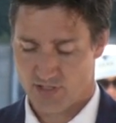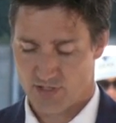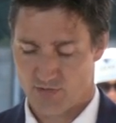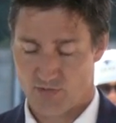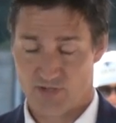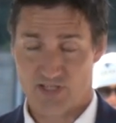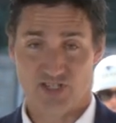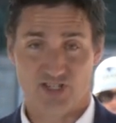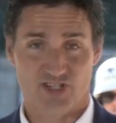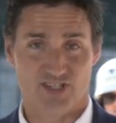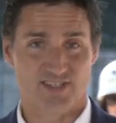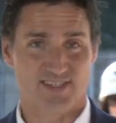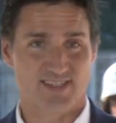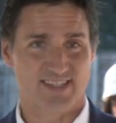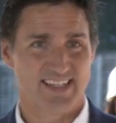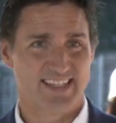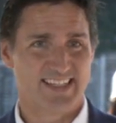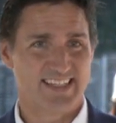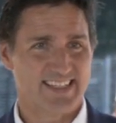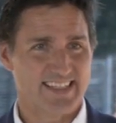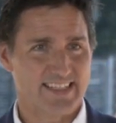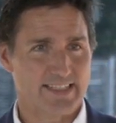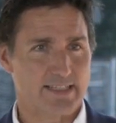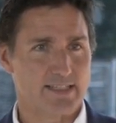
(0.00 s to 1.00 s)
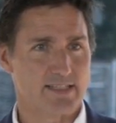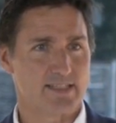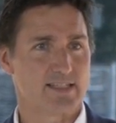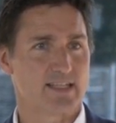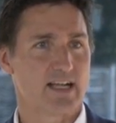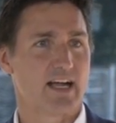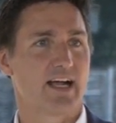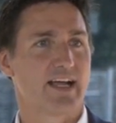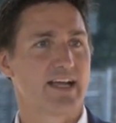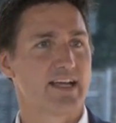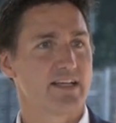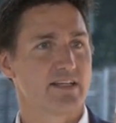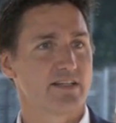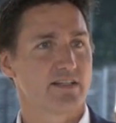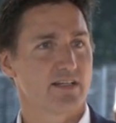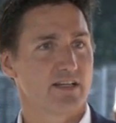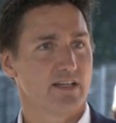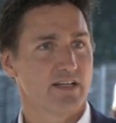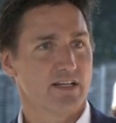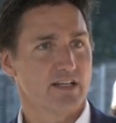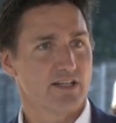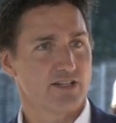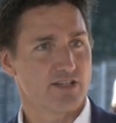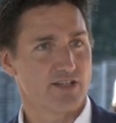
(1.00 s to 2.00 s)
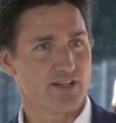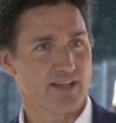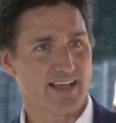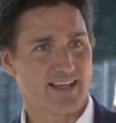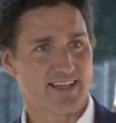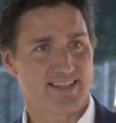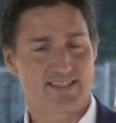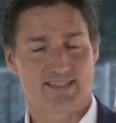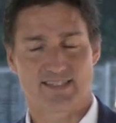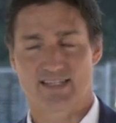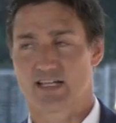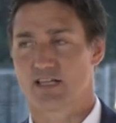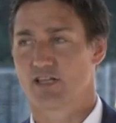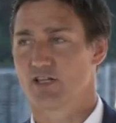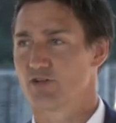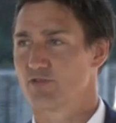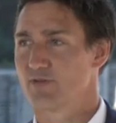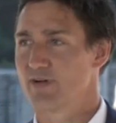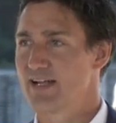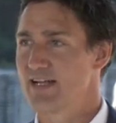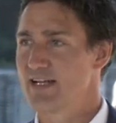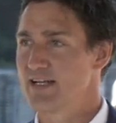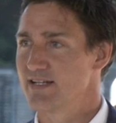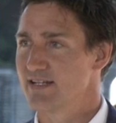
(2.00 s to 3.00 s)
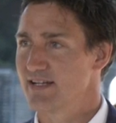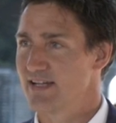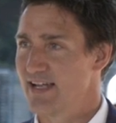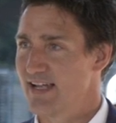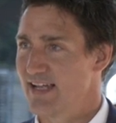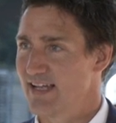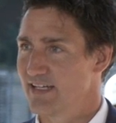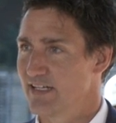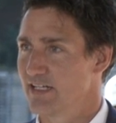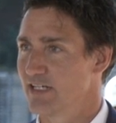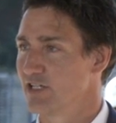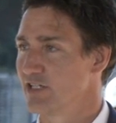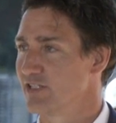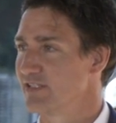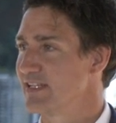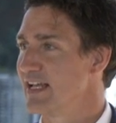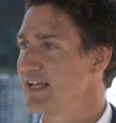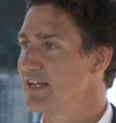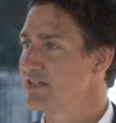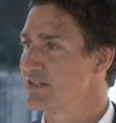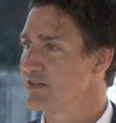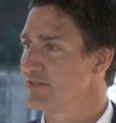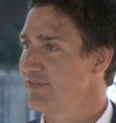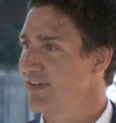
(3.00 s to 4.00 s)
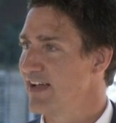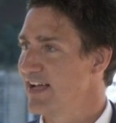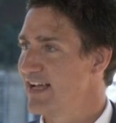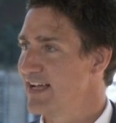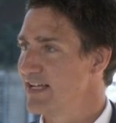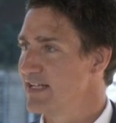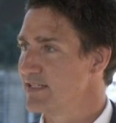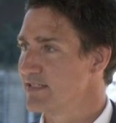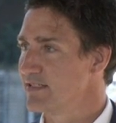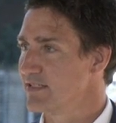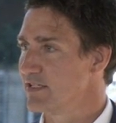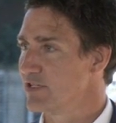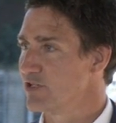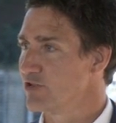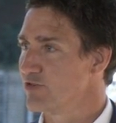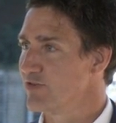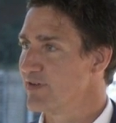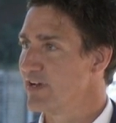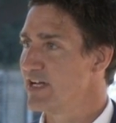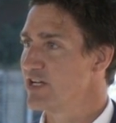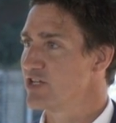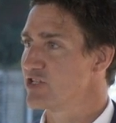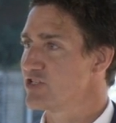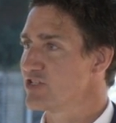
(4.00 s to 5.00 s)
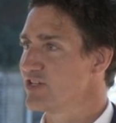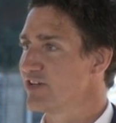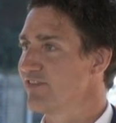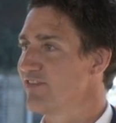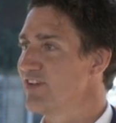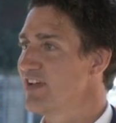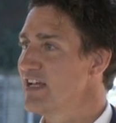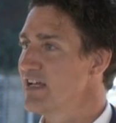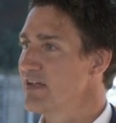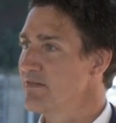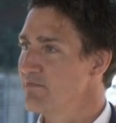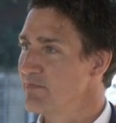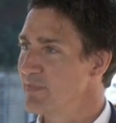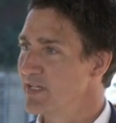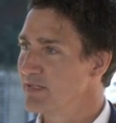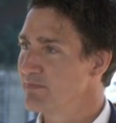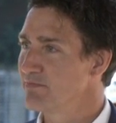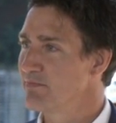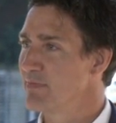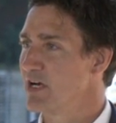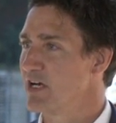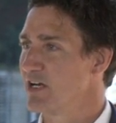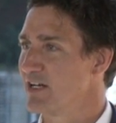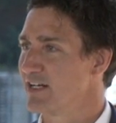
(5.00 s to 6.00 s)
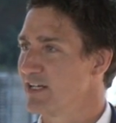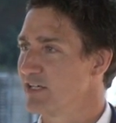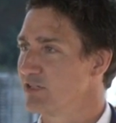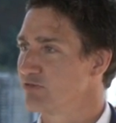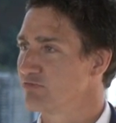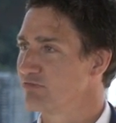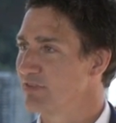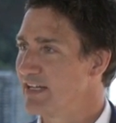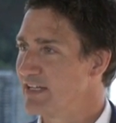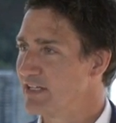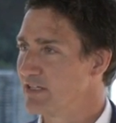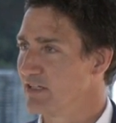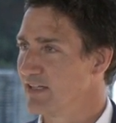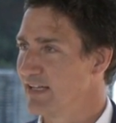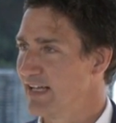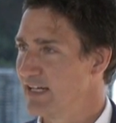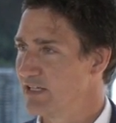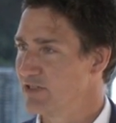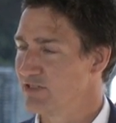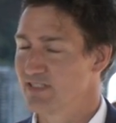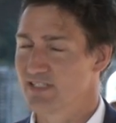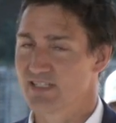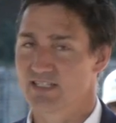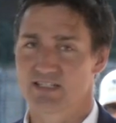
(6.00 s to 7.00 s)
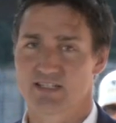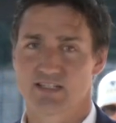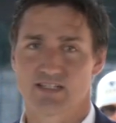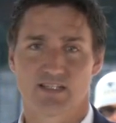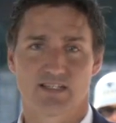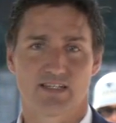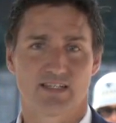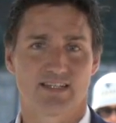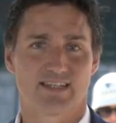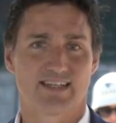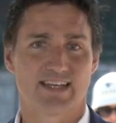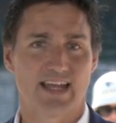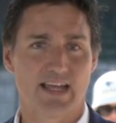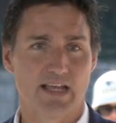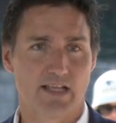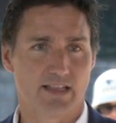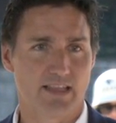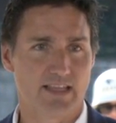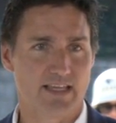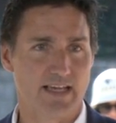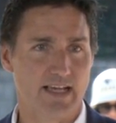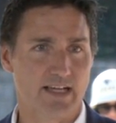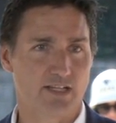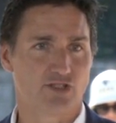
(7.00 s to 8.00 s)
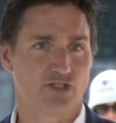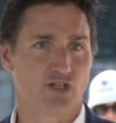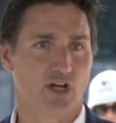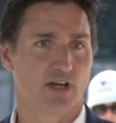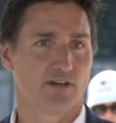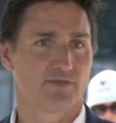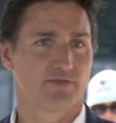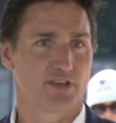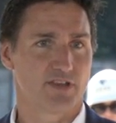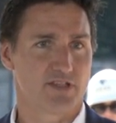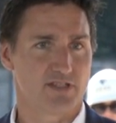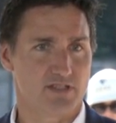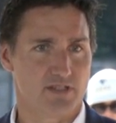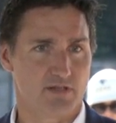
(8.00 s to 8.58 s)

which is designed to accelerate and incentivize the creation of mid-market rental housing to take the edge off of the